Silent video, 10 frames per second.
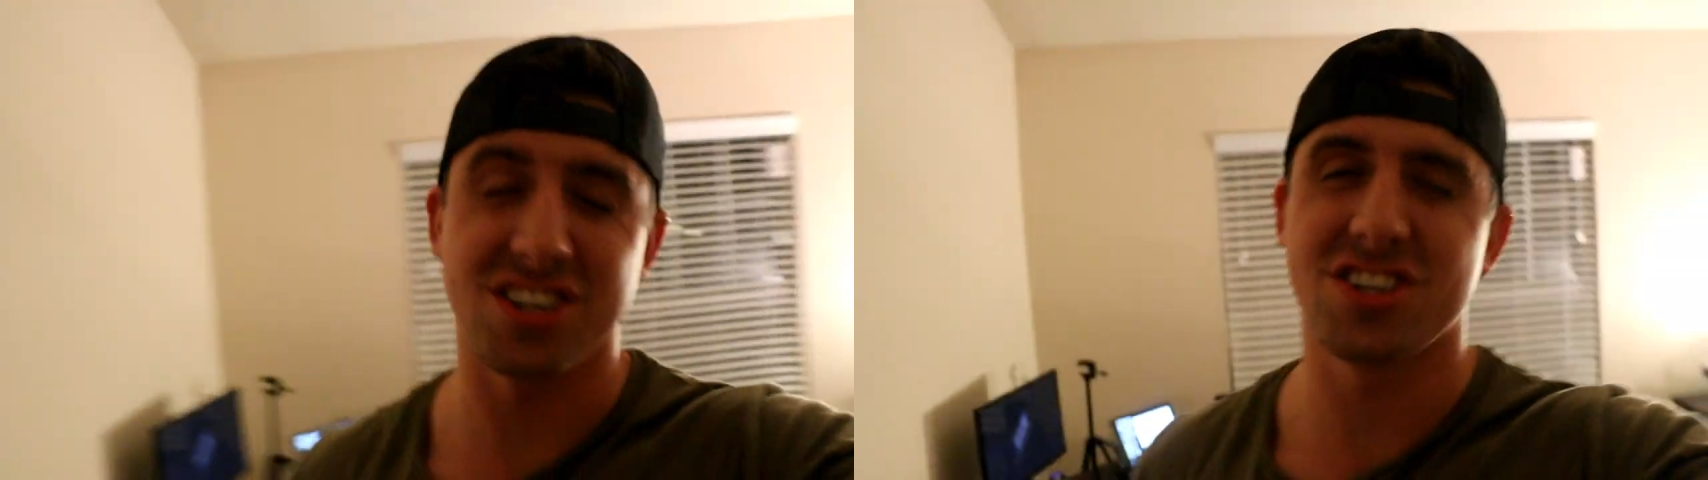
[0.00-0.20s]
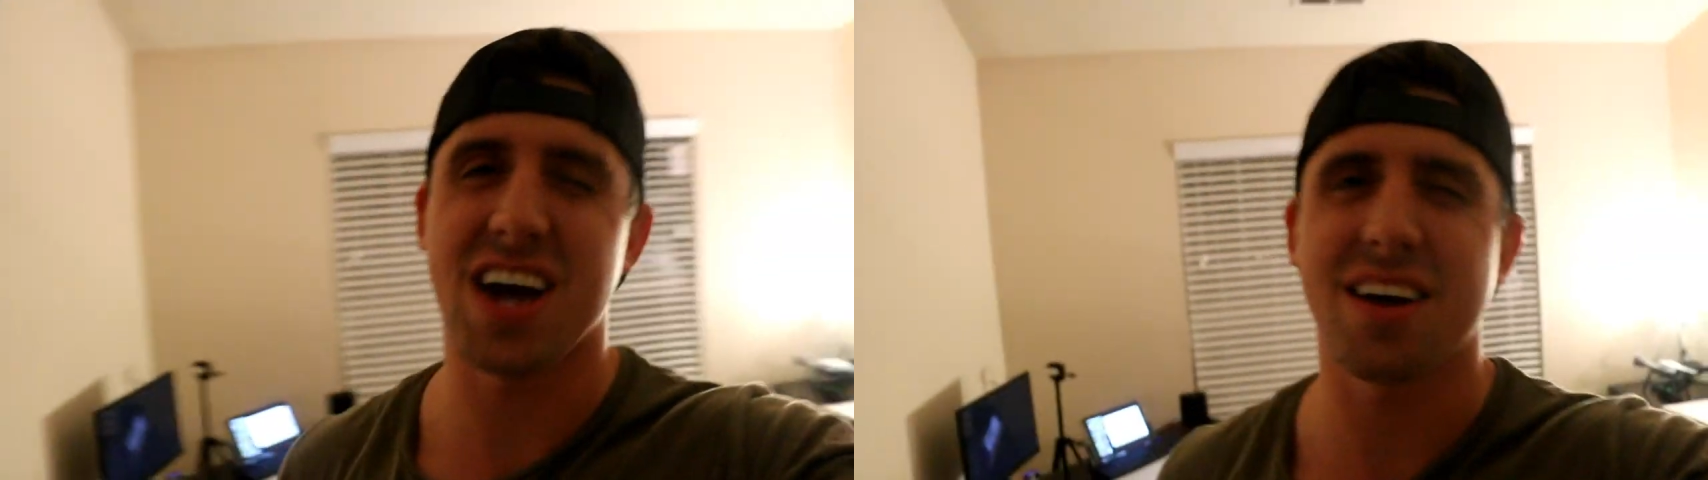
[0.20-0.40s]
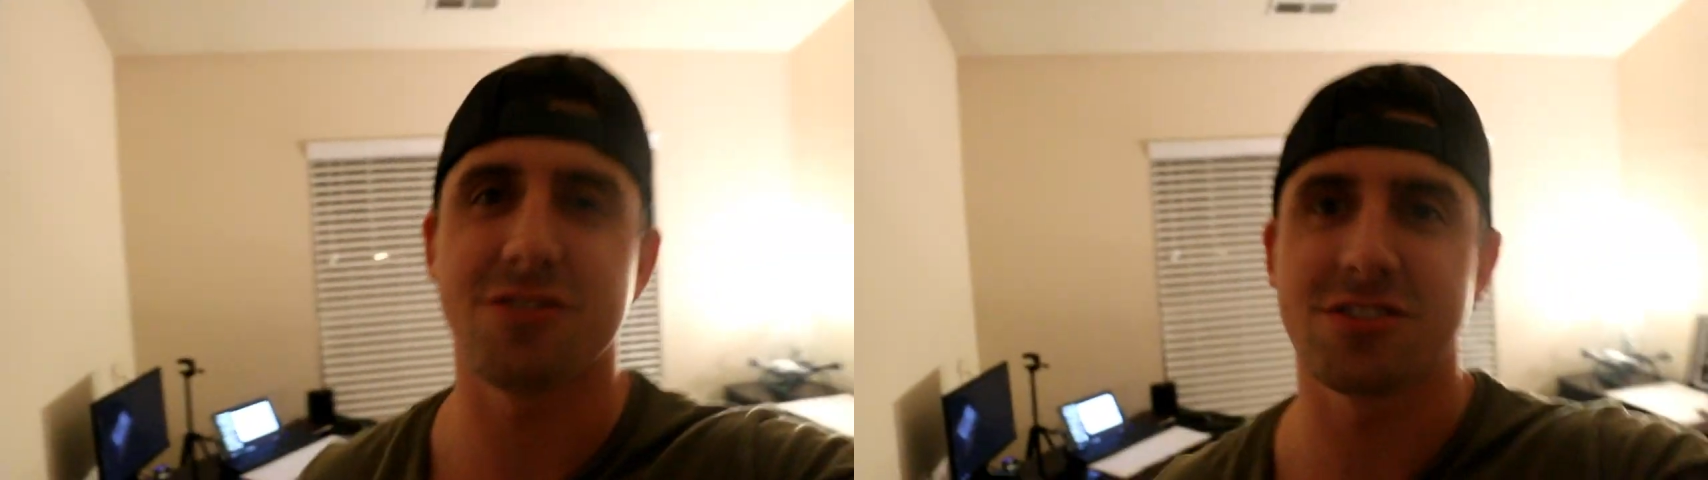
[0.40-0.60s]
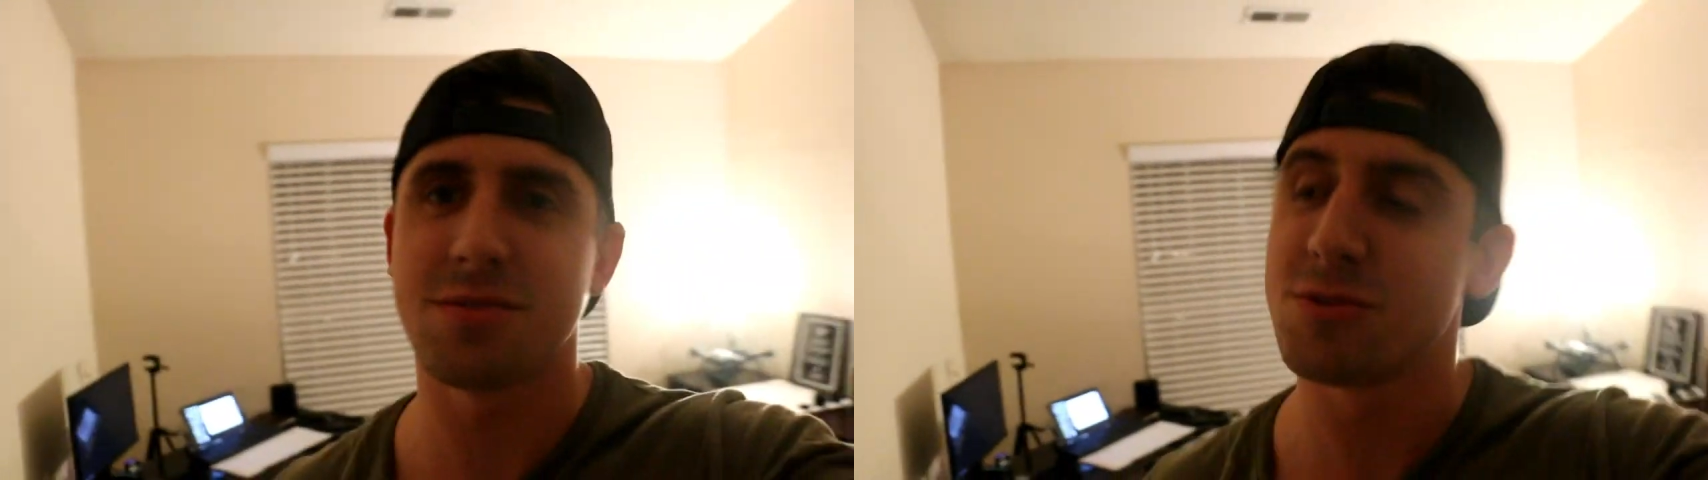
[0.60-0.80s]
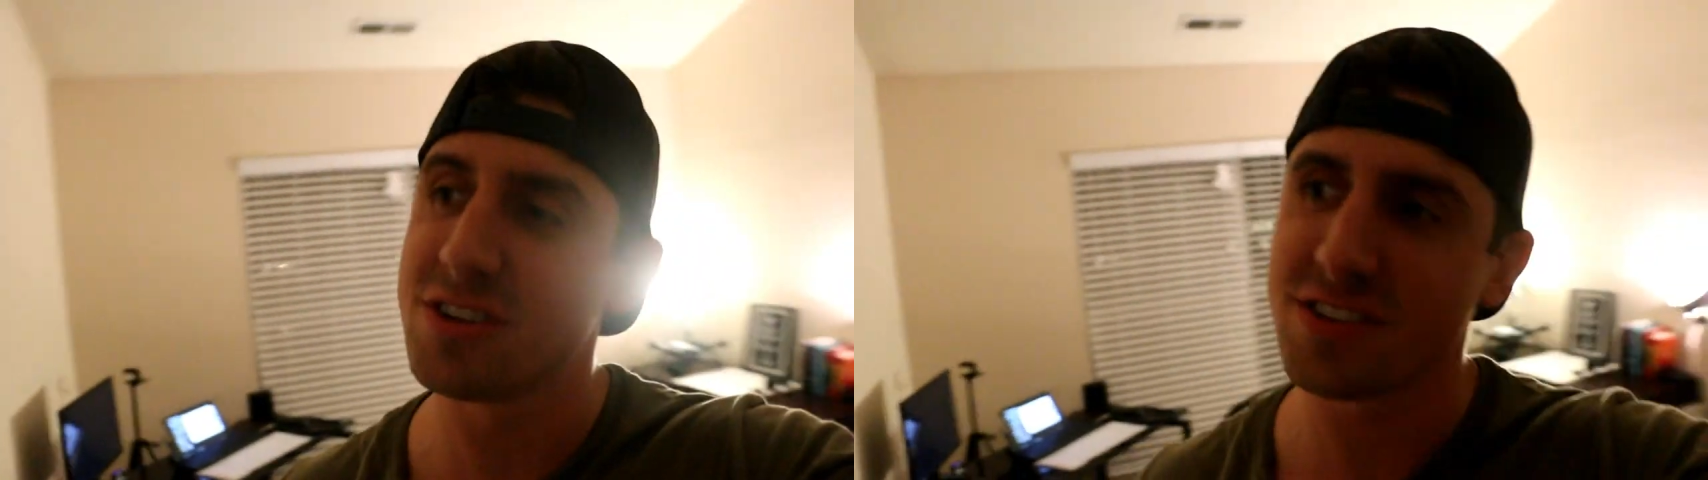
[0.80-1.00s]
a shot for
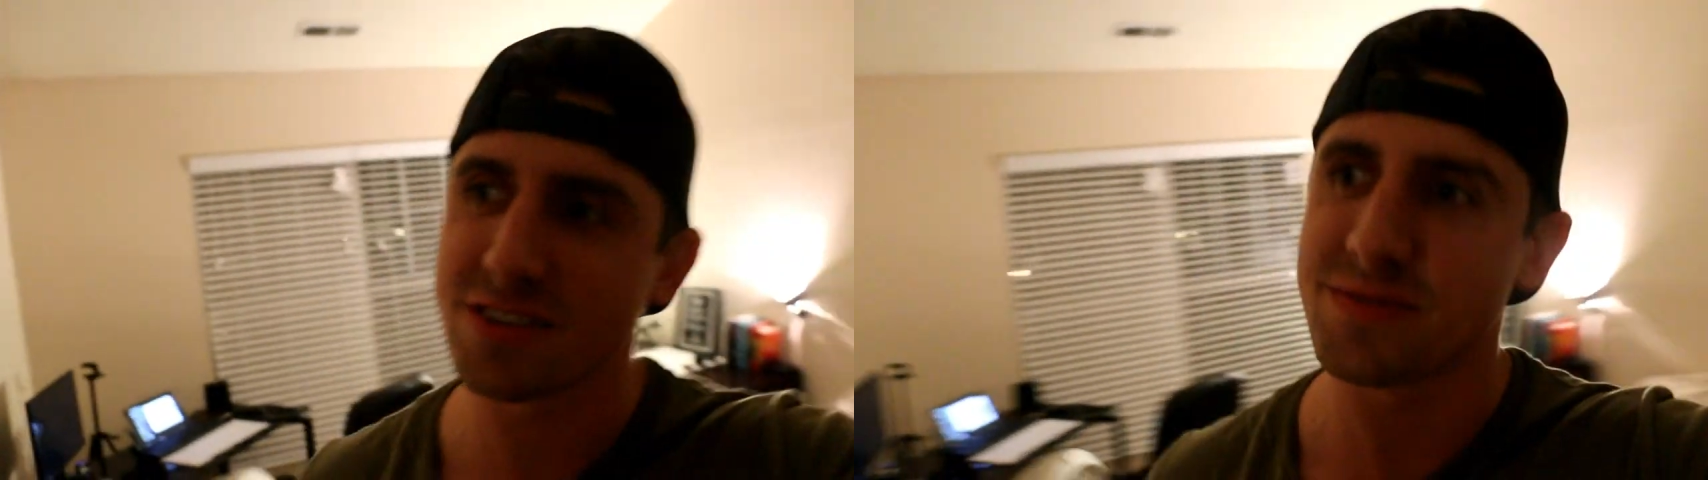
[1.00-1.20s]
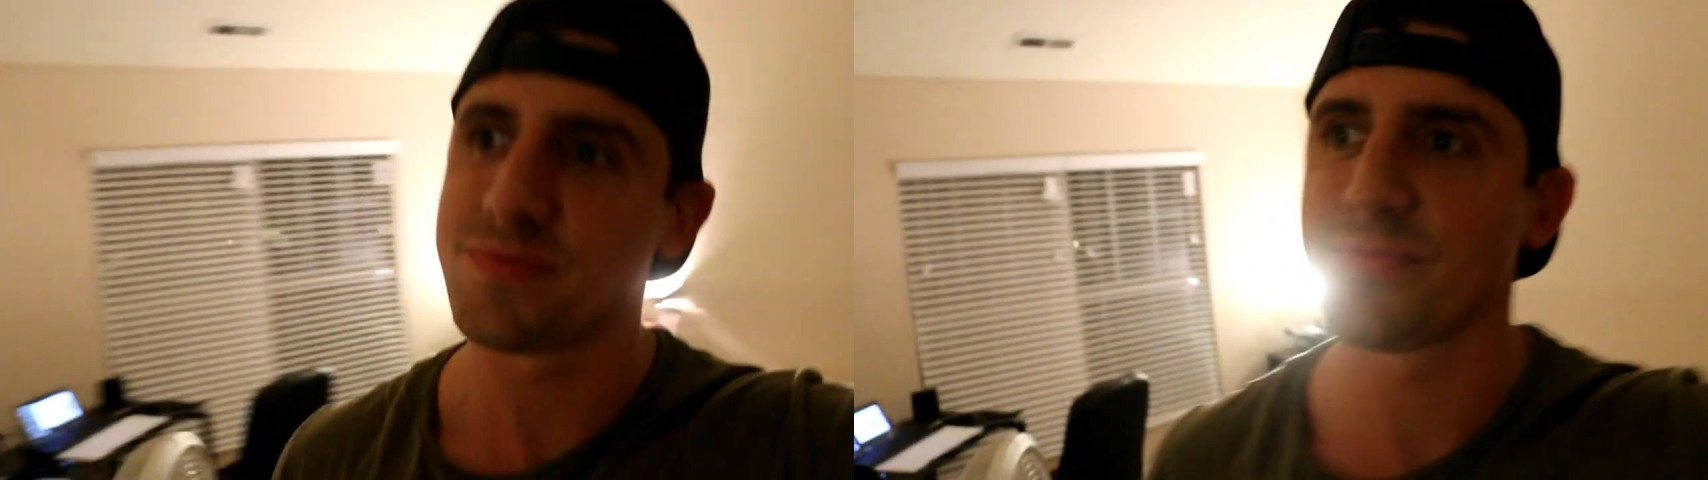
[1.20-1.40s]
some reason,